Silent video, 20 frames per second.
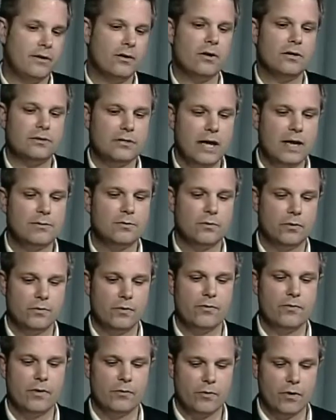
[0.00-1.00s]
there are times when
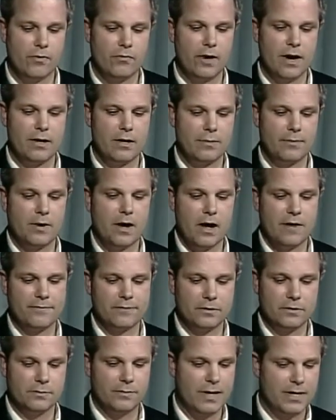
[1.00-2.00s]
we write up
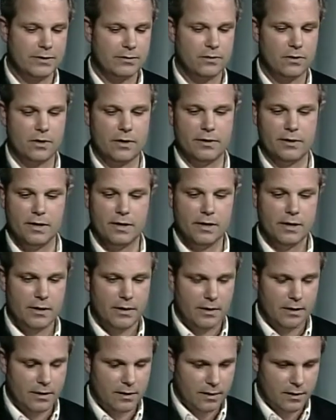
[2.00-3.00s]
offers based on
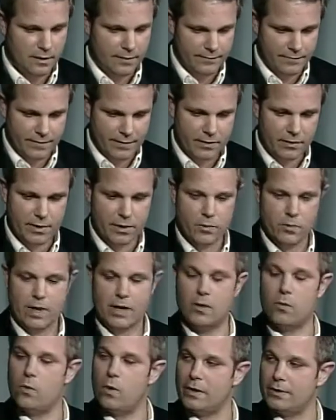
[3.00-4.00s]
a very
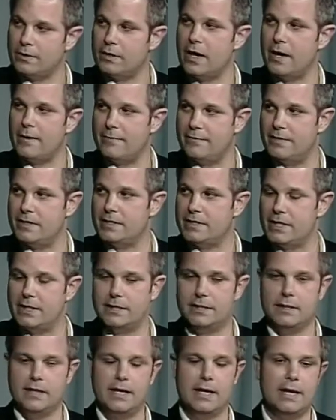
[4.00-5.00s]
quick one-time
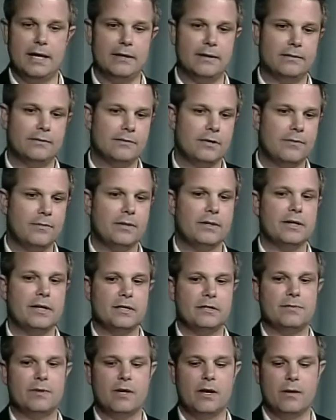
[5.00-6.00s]
visit, and something that
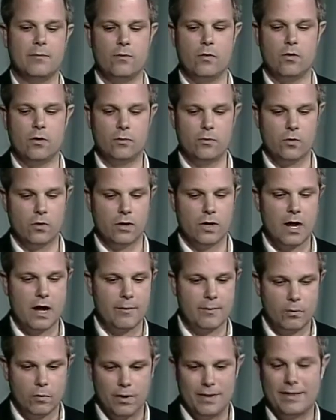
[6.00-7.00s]
has become more and more
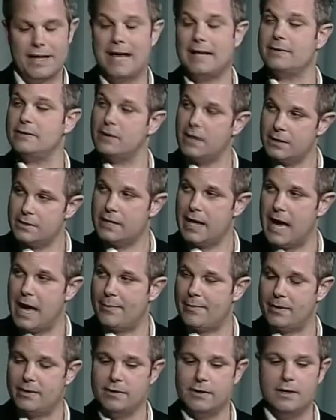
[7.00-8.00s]
common when that does
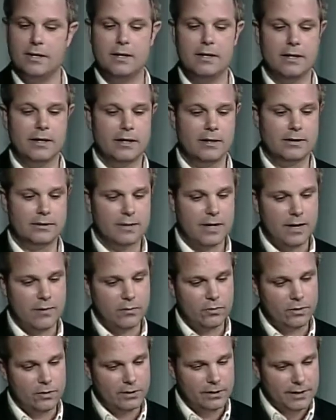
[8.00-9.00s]
happen is I
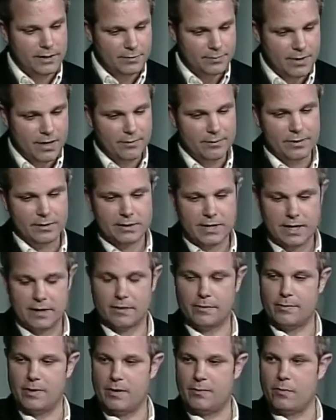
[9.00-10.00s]
will at least be able to take
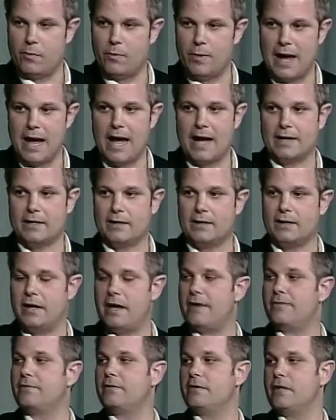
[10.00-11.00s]
the people back
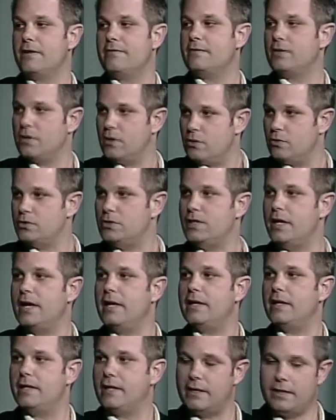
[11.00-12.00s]
after they've
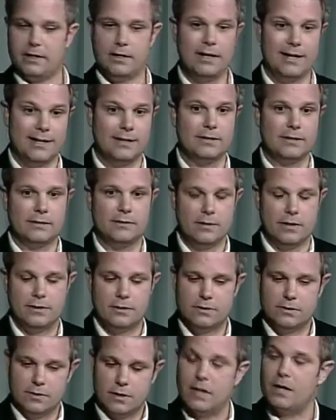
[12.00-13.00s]
negotiated, and
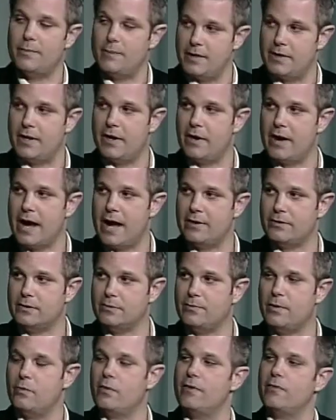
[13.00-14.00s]
it's going to be their house,
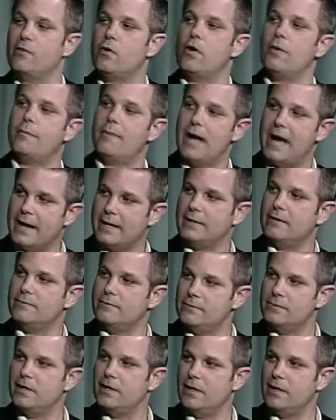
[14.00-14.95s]
but we've gone back and